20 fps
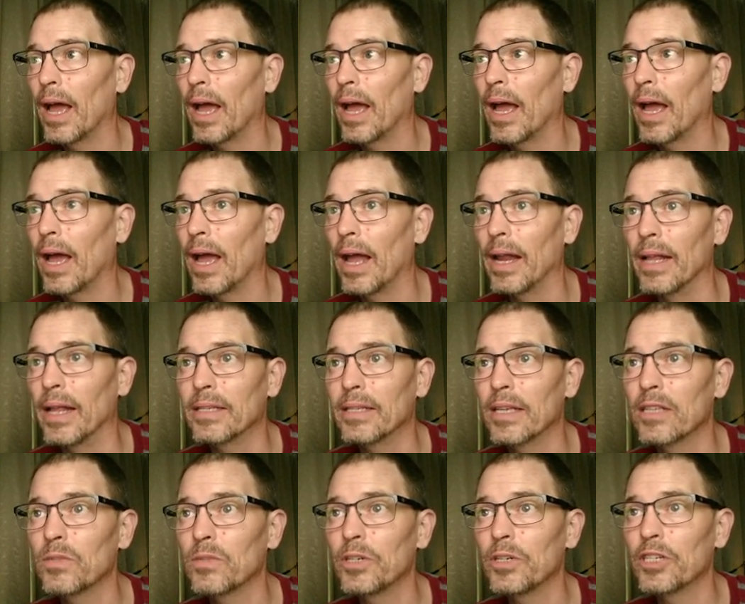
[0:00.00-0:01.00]
And it
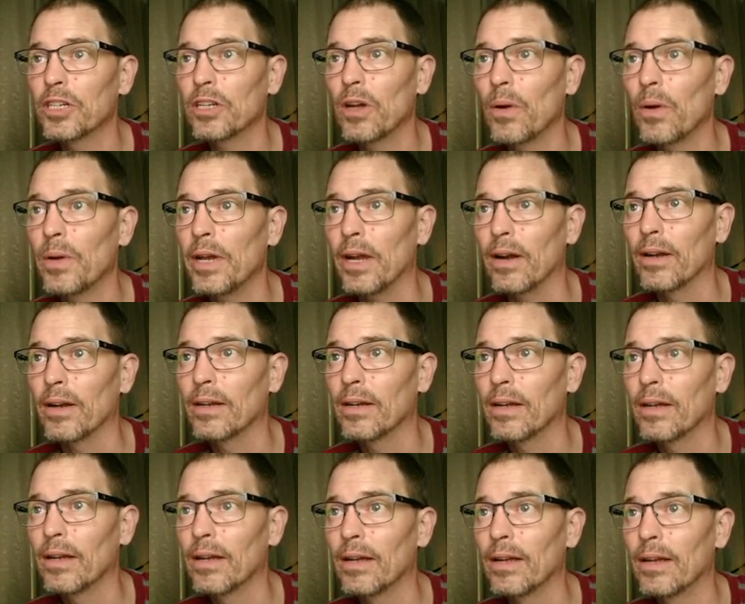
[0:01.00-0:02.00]
says we should go here.
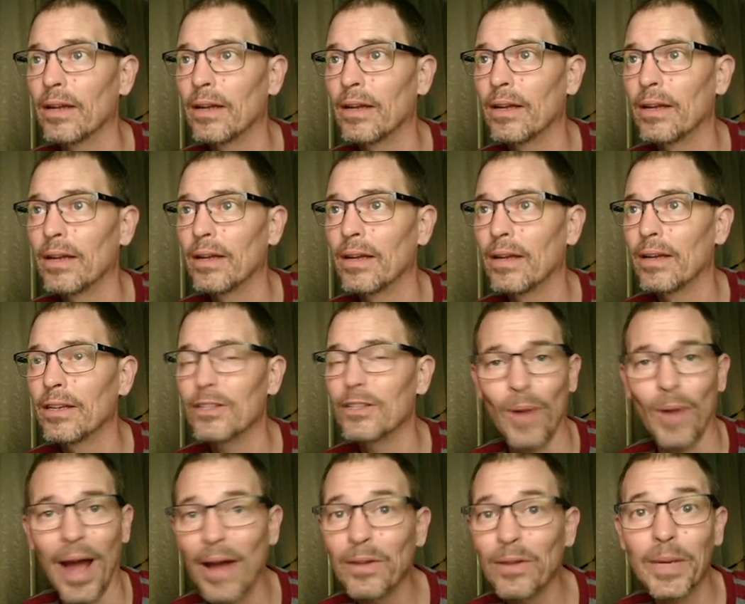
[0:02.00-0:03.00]
So
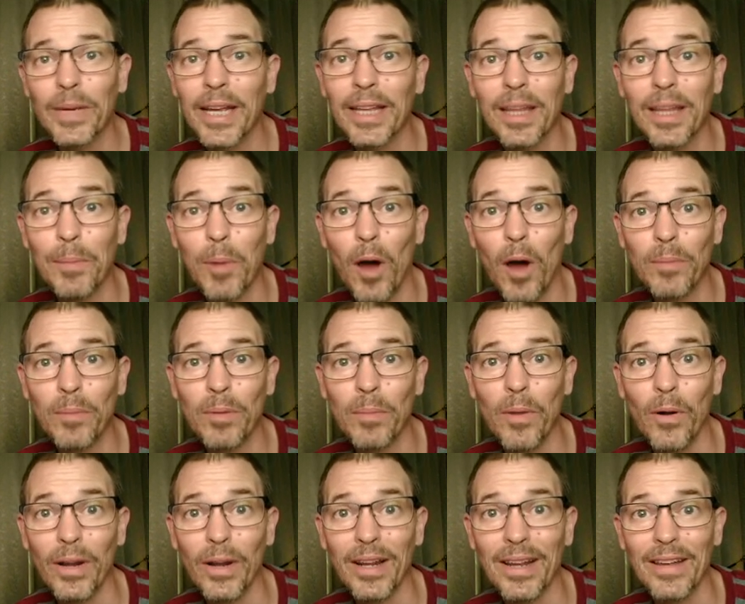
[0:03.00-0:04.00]
how do we get the pawn
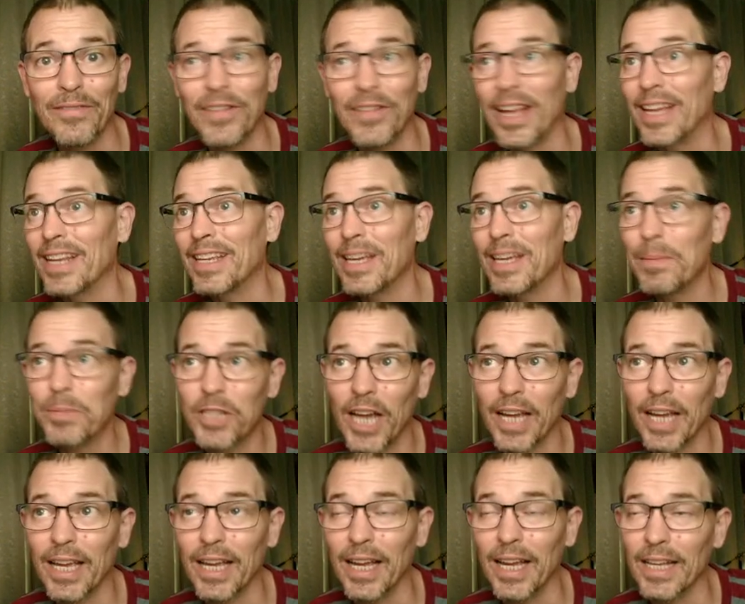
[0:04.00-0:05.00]
promoted if they can keep
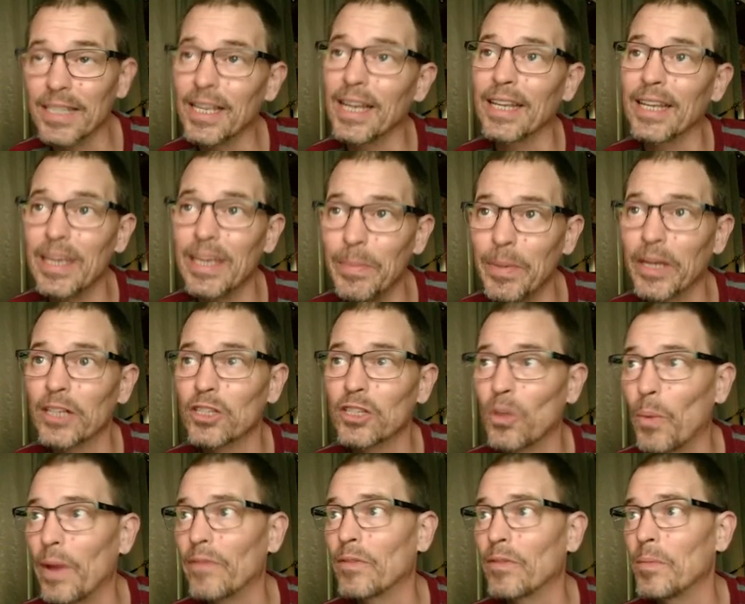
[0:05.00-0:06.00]
checking us and keeping us
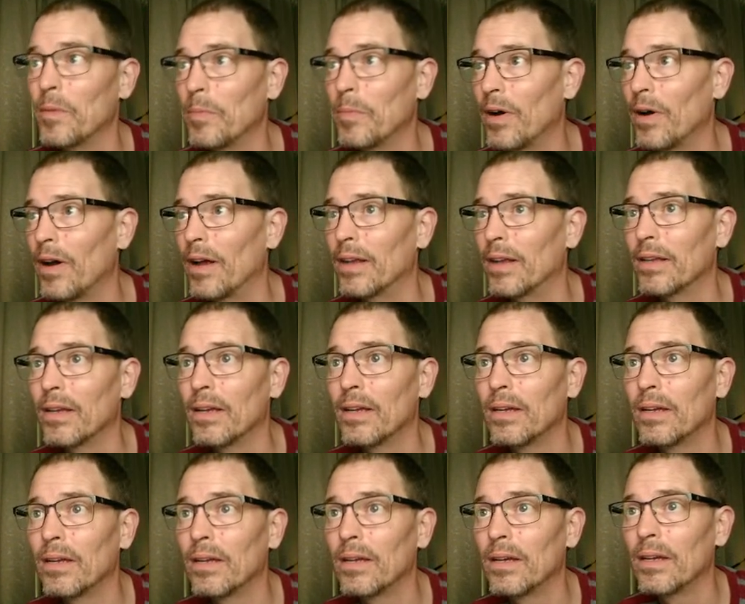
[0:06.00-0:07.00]
away from the pawn?
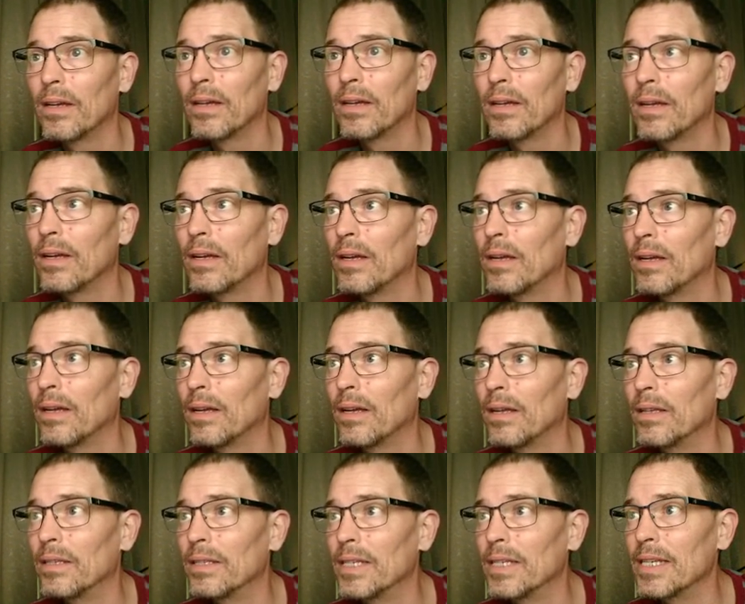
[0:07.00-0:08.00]

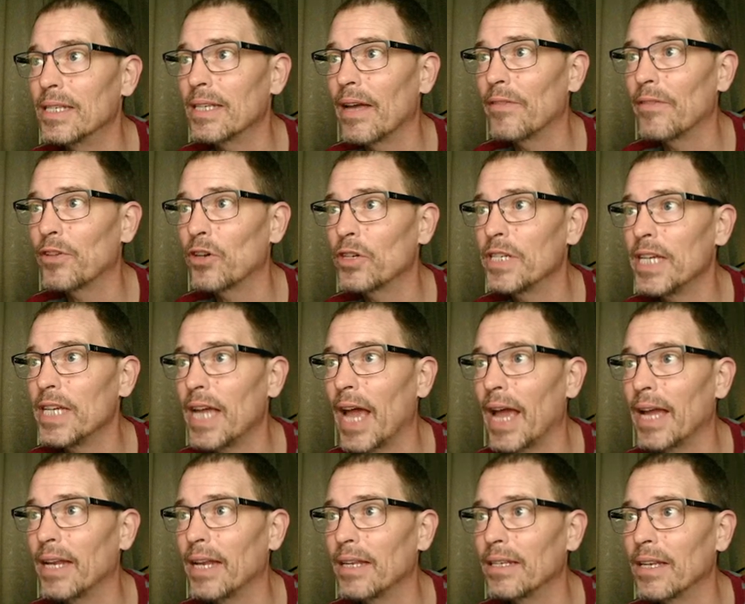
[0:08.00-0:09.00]
d7 or
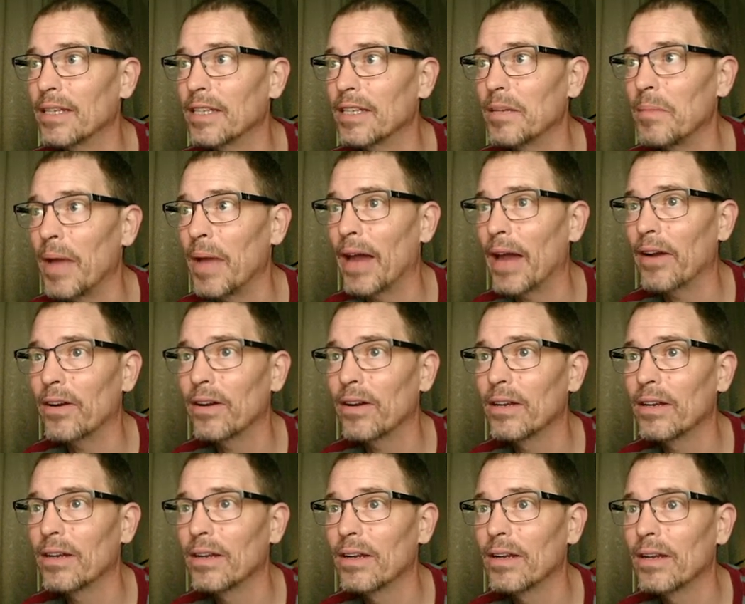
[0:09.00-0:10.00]
d8 doesn't matter.
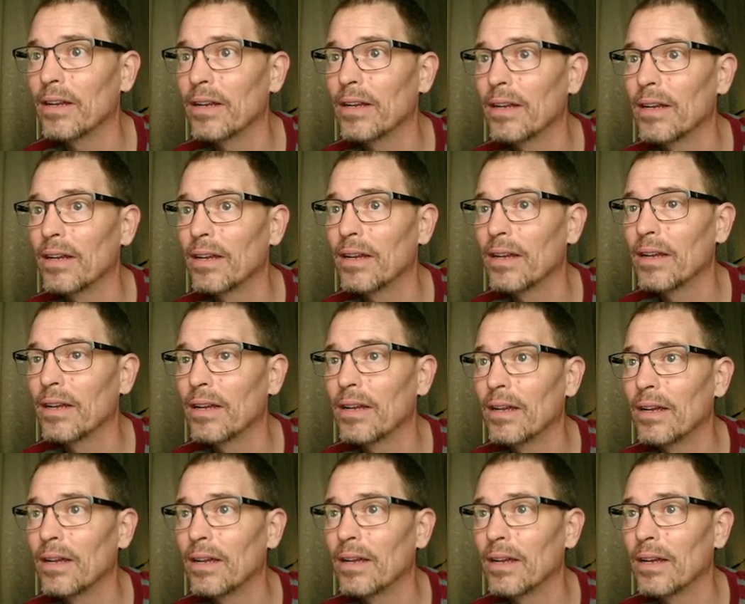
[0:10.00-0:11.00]

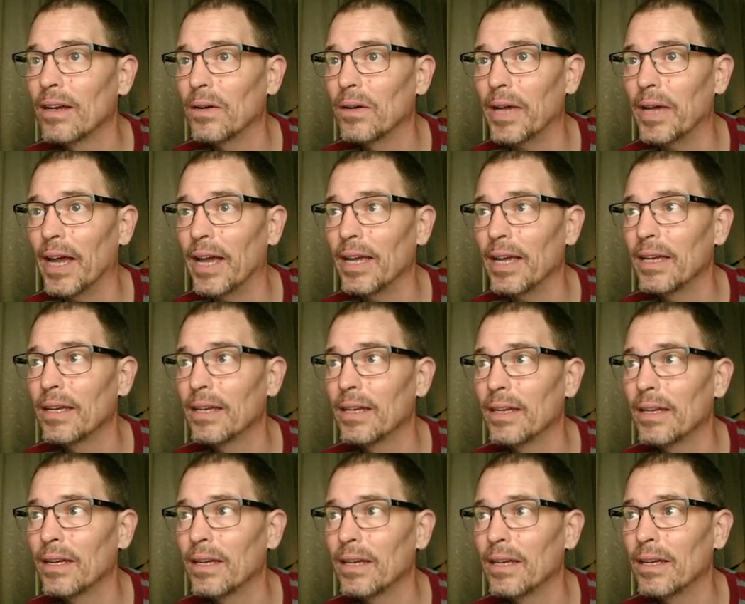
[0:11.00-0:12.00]
Okay,
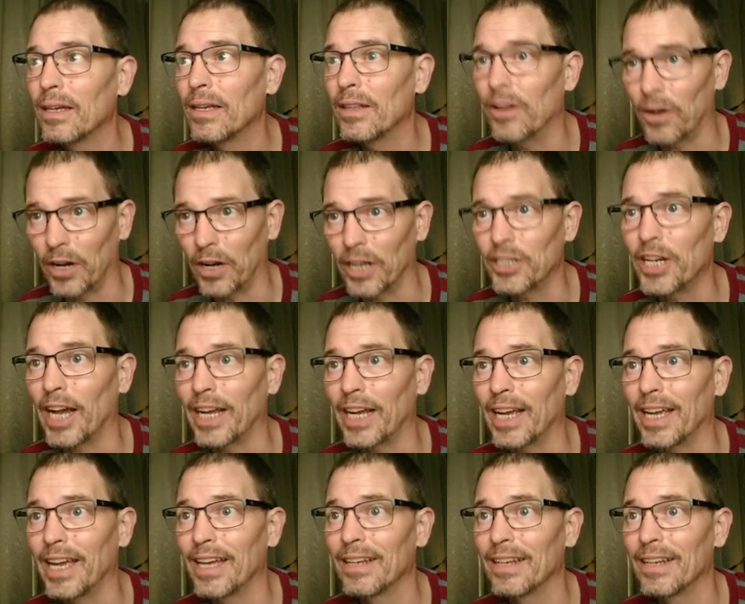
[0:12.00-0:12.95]
they're going to check again.